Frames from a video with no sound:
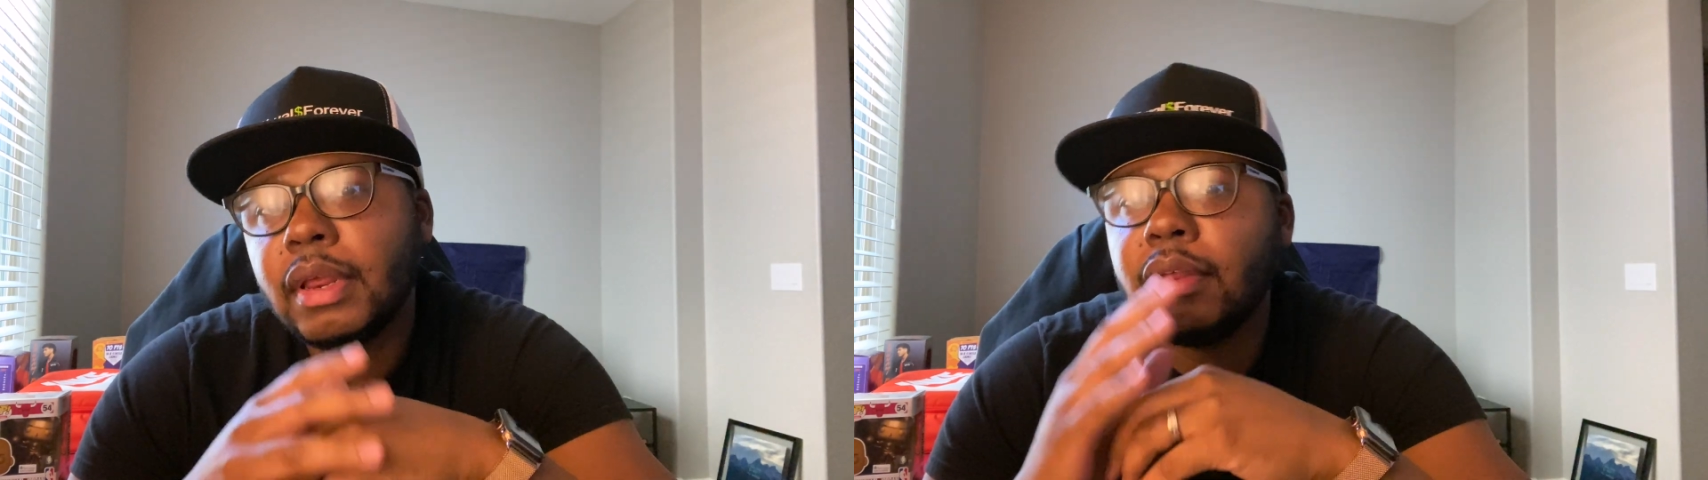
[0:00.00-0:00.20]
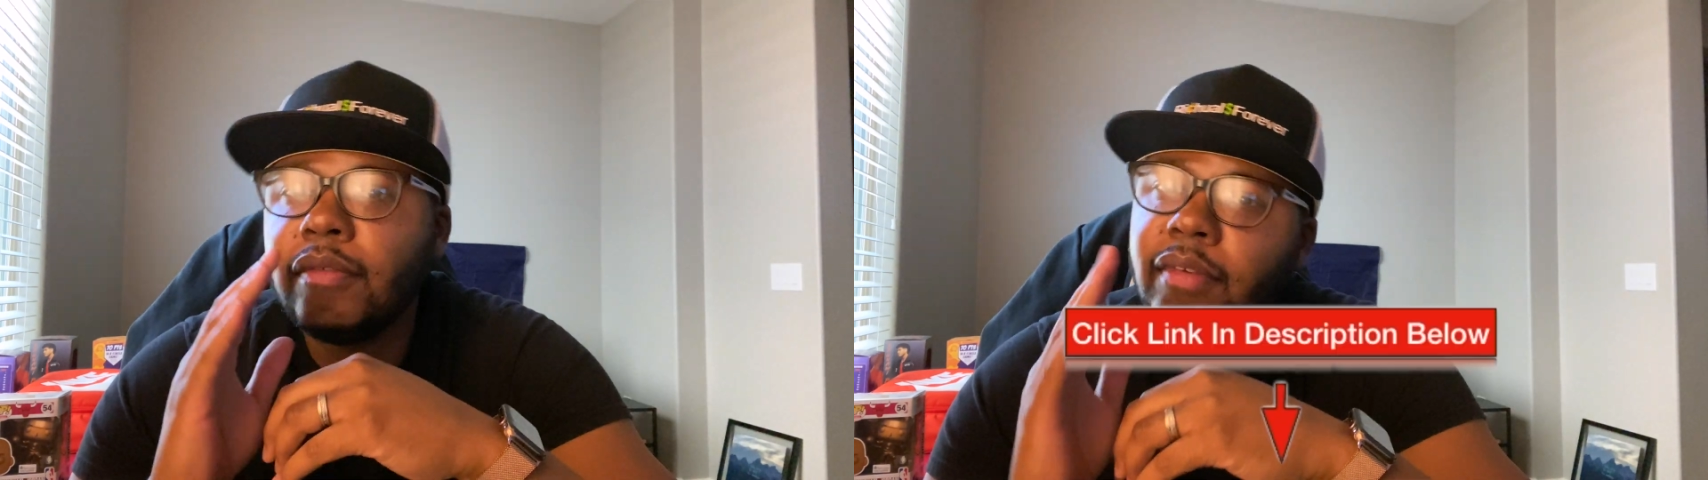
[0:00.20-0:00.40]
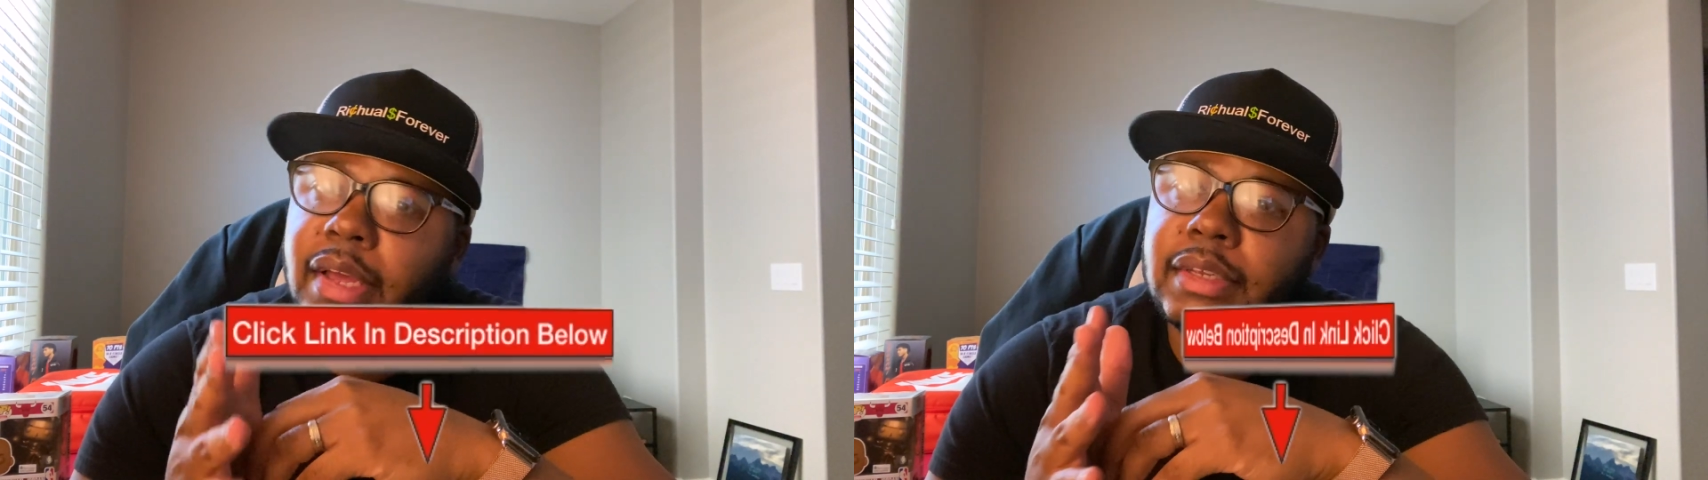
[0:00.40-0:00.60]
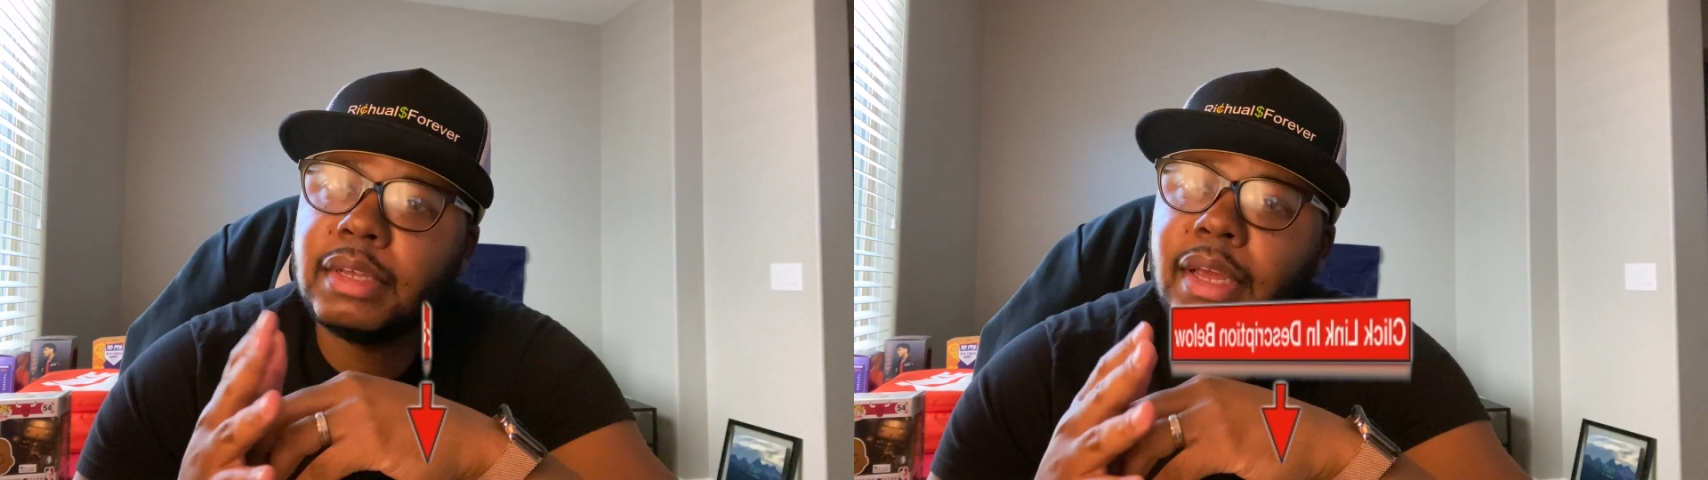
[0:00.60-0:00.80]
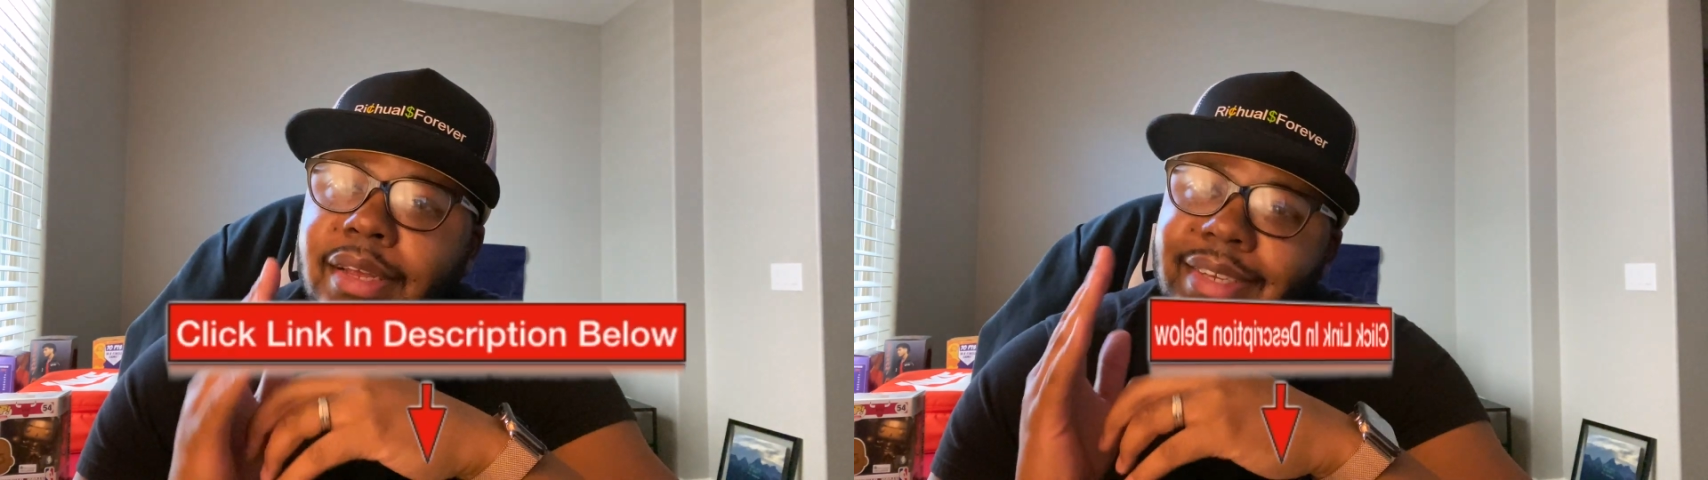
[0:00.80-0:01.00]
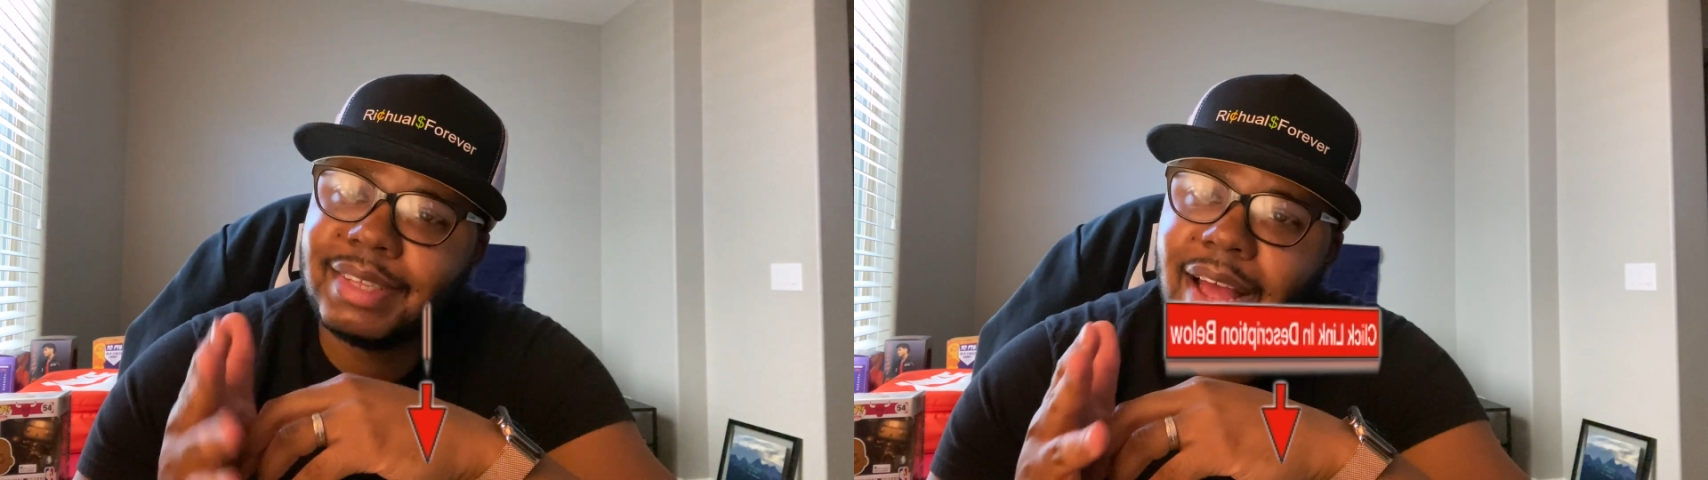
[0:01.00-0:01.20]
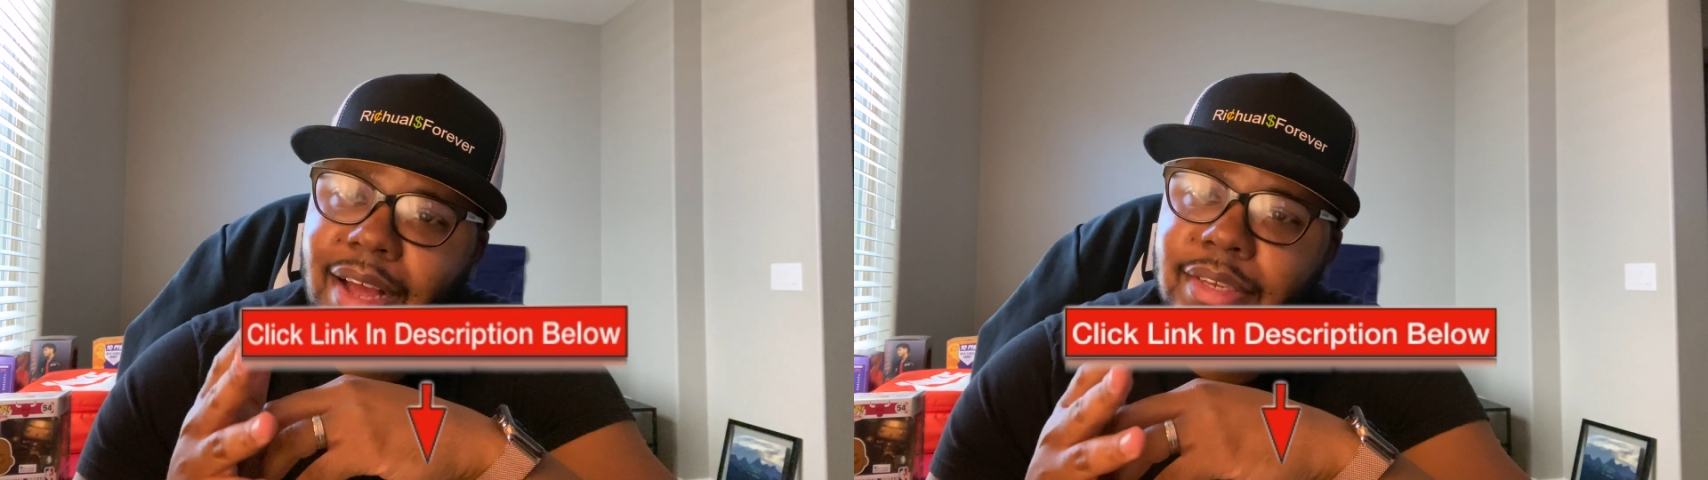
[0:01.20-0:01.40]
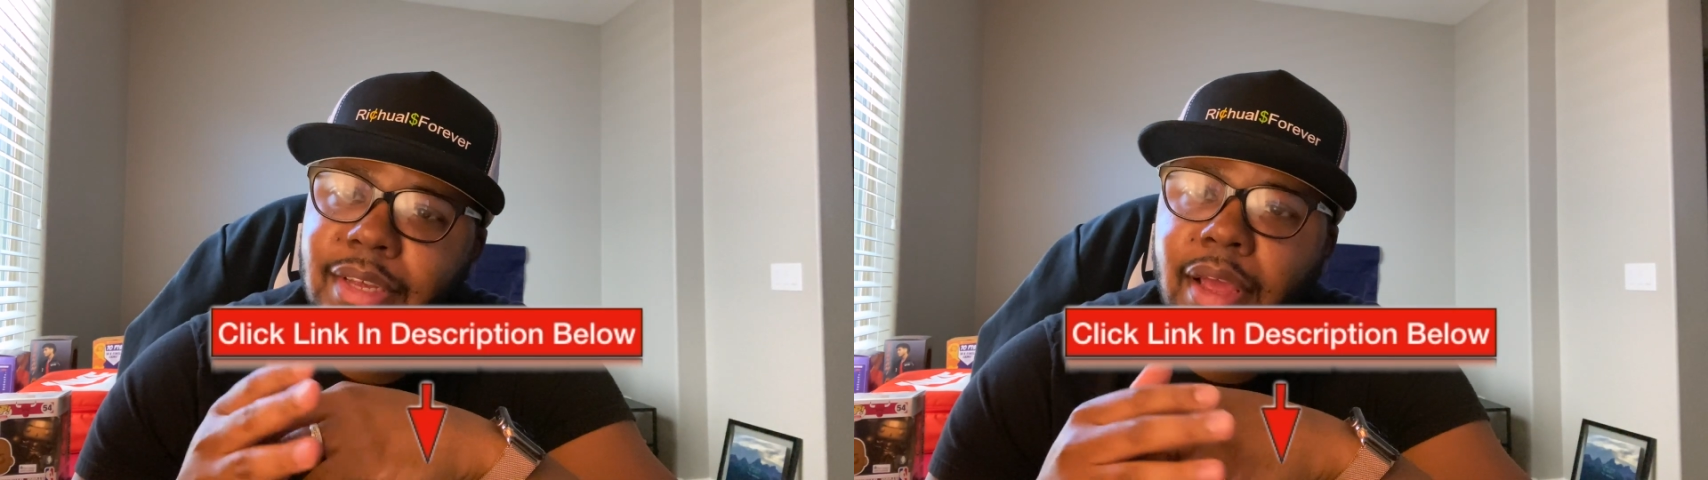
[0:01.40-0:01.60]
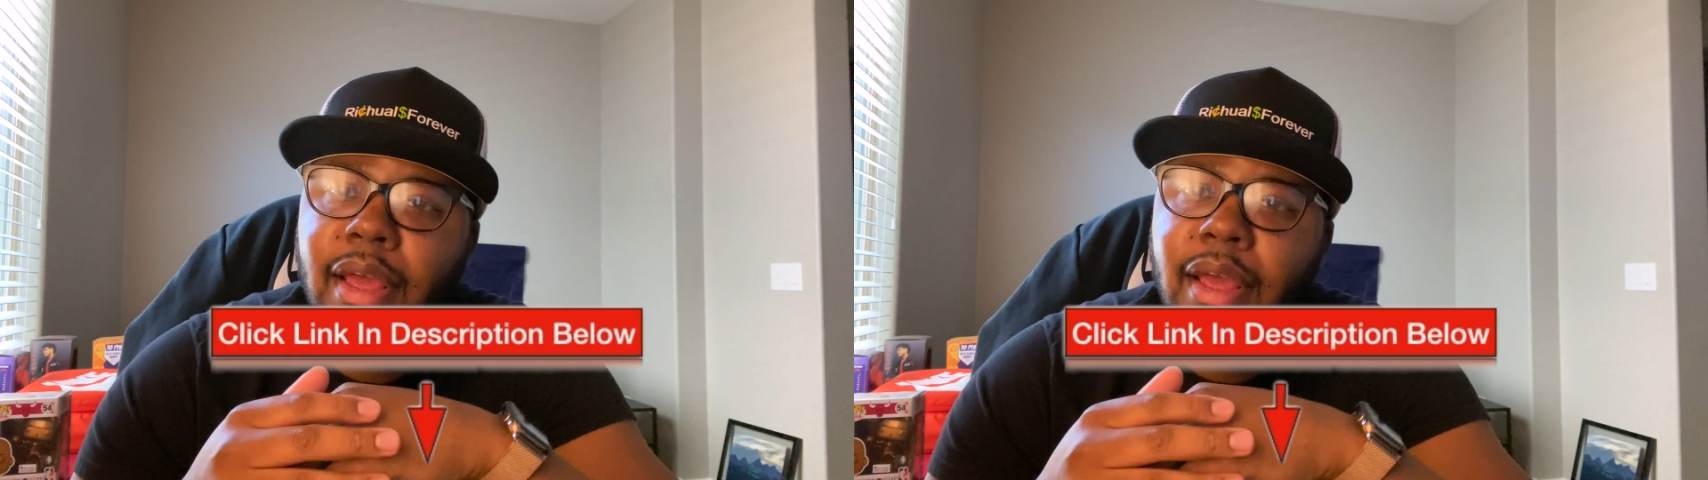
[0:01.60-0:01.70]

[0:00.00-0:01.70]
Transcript: in investing in stocks,